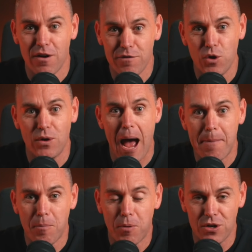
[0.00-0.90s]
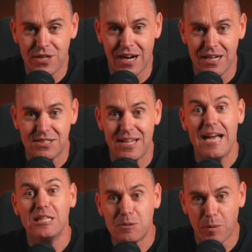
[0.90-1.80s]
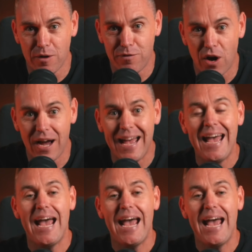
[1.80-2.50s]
review on Apple Podcasts and Spotify,